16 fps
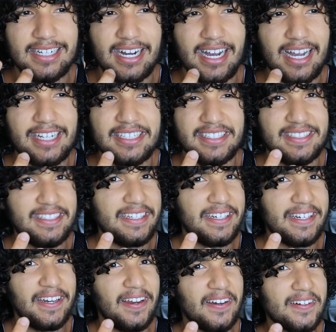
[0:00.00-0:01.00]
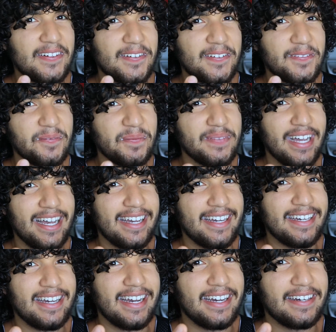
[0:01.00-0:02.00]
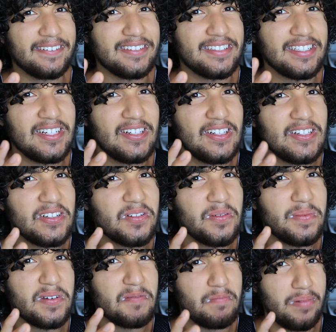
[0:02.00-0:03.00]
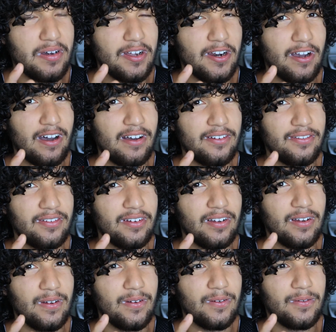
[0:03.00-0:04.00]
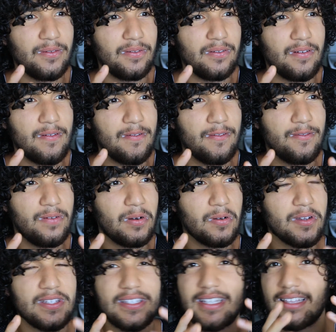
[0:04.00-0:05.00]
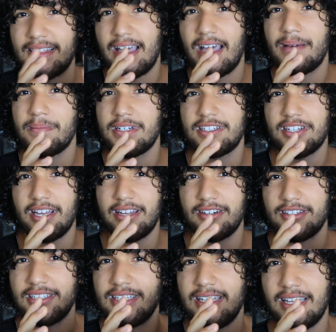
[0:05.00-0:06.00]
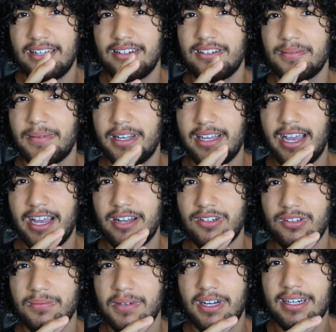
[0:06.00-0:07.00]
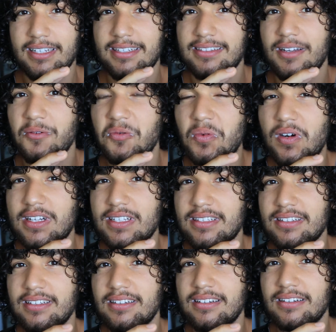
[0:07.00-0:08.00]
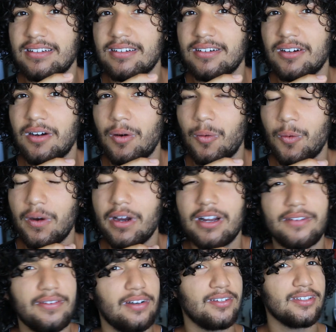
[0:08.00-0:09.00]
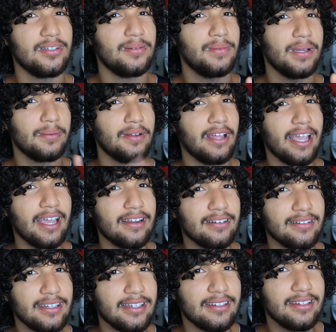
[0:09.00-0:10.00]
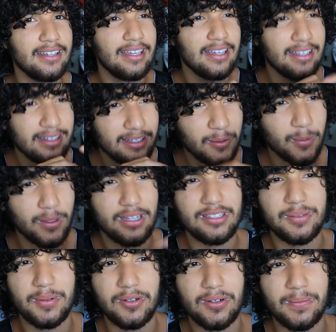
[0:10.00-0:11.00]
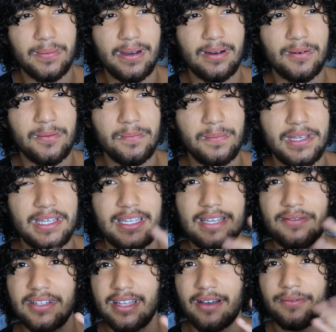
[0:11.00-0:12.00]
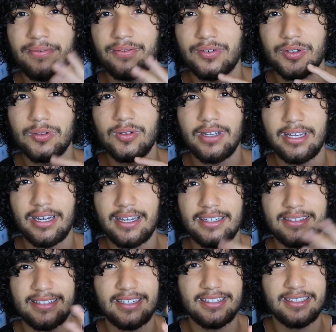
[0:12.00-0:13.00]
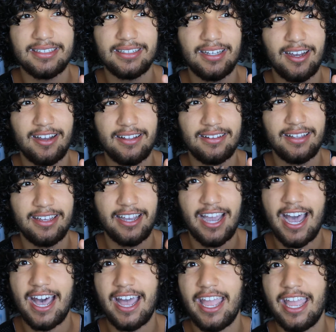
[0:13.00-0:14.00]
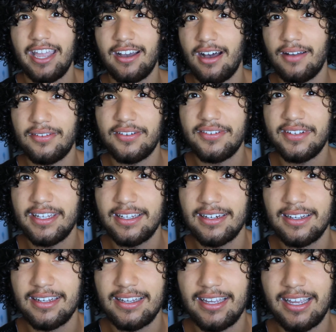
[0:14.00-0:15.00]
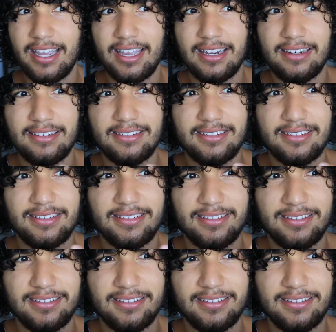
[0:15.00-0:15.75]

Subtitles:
I just didn't know. I was a little bit put off of focusing that much energy into my astral body because I wasn't aware if I was going to be able to handle it. Like when I spoke about being given that fruit and I essentially got like high off of it, and